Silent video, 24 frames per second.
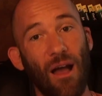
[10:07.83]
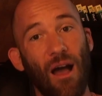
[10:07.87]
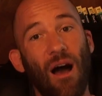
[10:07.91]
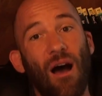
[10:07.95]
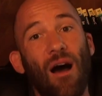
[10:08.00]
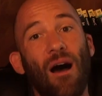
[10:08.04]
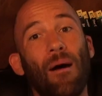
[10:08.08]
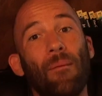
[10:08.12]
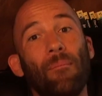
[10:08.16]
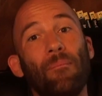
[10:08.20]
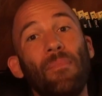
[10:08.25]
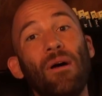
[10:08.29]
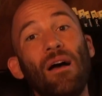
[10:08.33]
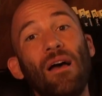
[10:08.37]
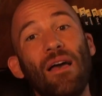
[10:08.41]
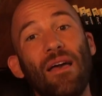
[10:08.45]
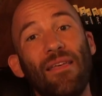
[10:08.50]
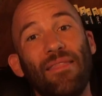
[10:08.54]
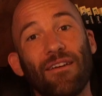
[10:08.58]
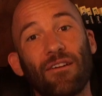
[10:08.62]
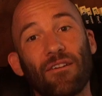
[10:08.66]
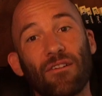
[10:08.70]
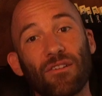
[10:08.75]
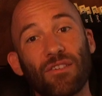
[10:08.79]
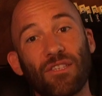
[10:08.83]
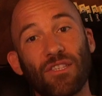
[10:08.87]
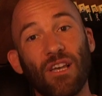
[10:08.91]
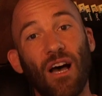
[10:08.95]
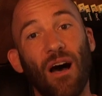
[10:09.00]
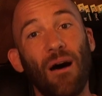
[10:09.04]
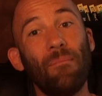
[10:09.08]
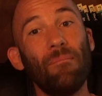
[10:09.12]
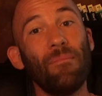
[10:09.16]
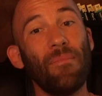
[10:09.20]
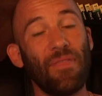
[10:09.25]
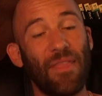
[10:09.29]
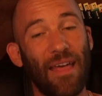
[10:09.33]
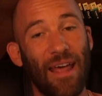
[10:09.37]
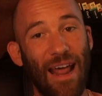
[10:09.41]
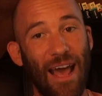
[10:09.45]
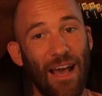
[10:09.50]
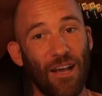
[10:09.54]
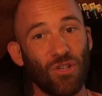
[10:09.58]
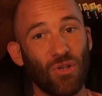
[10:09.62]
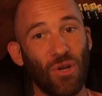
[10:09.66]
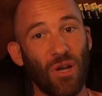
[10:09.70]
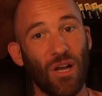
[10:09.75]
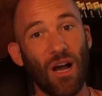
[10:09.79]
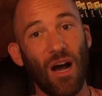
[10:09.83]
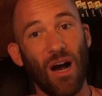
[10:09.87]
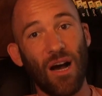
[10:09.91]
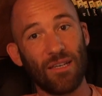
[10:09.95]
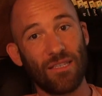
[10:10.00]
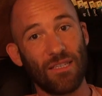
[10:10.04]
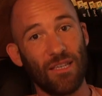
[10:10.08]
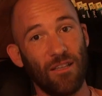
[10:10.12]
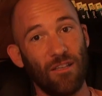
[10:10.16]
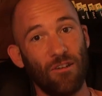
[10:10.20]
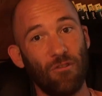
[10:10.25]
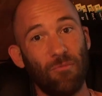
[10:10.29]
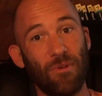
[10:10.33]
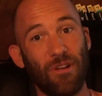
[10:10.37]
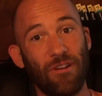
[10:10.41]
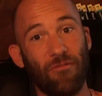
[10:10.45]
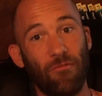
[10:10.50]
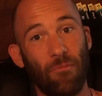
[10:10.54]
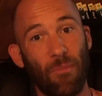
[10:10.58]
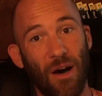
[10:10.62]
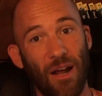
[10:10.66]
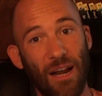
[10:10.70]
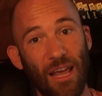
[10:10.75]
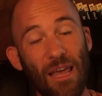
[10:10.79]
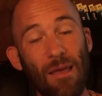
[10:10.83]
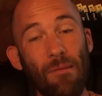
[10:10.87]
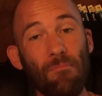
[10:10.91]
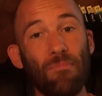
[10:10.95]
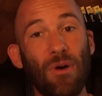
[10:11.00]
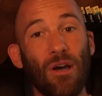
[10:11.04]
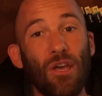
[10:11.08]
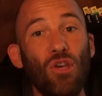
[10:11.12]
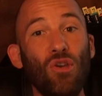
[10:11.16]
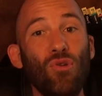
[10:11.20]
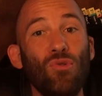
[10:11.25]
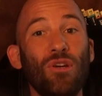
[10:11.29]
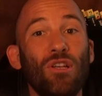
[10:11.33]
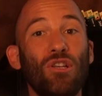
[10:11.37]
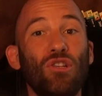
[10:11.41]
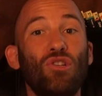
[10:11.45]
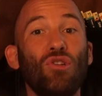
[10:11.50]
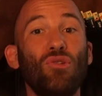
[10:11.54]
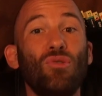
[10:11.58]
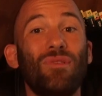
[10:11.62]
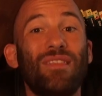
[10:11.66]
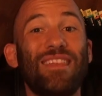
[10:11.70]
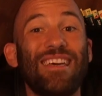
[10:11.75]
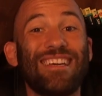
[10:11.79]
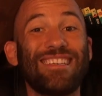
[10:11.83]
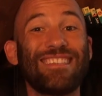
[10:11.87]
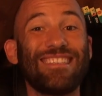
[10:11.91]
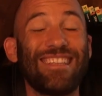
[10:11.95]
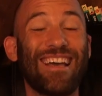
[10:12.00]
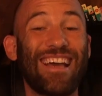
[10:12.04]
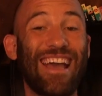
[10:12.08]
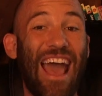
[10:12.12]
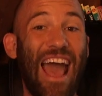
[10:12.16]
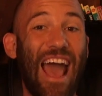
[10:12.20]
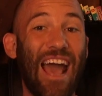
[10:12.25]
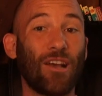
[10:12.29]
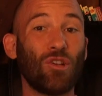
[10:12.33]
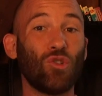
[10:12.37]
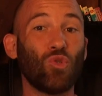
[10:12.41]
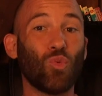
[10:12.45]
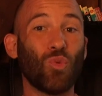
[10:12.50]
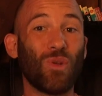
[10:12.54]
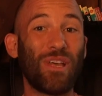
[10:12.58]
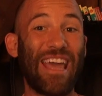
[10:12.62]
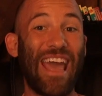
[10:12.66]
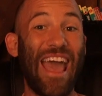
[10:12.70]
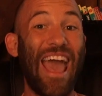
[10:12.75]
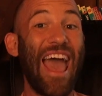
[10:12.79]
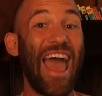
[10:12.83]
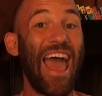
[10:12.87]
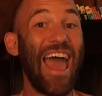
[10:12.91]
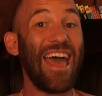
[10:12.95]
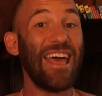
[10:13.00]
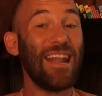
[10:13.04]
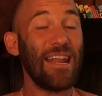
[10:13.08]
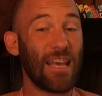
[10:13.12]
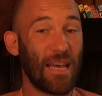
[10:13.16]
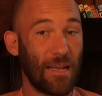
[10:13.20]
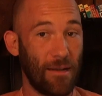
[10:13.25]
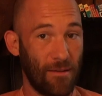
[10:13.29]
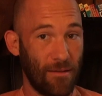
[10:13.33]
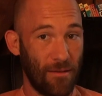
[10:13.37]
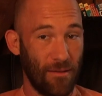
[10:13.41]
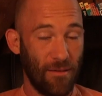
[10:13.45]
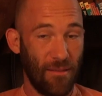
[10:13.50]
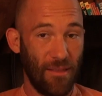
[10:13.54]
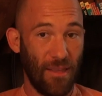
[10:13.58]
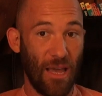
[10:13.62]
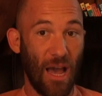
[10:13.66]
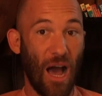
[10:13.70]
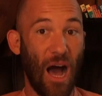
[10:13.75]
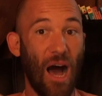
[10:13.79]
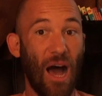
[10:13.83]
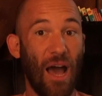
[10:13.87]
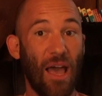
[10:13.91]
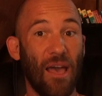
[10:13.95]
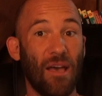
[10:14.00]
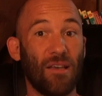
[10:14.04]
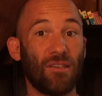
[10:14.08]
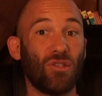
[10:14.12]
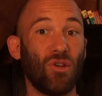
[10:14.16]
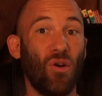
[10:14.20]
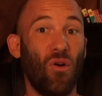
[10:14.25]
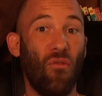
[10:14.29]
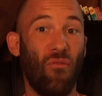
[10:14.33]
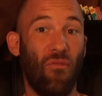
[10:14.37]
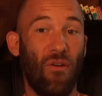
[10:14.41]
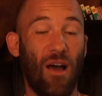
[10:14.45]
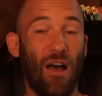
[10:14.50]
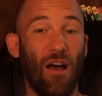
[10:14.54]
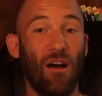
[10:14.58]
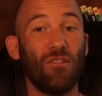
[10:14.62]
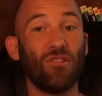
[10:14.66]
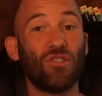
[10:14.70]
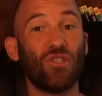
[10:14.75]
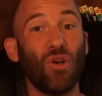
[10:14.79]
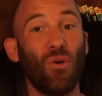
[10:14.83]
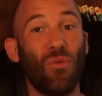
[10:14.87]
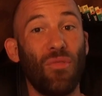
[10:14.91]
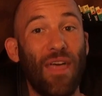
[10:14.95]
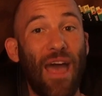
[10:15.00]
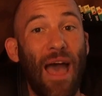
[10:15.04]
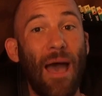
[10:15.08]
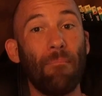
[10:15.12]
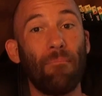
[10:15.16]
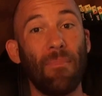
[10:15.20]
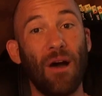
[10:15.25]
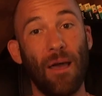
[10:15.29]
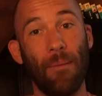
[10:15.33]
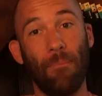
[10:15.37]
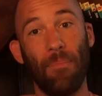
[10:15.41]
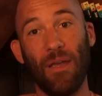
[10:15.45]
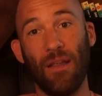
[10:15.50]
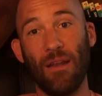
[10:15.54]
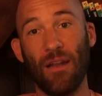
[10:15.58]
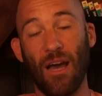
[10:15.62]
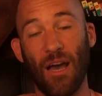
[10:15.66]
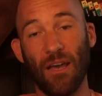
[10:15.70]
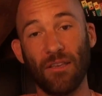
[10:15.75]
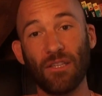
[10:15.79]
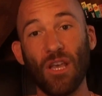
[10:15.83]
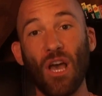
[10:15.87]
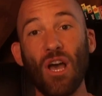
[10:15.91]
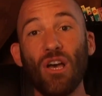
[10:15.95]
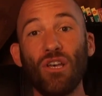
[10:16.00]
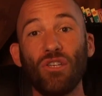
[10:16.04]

Um, there are some that actually cost a little bit of money, but you can do things like actually edit the ISO file. So that might be nice.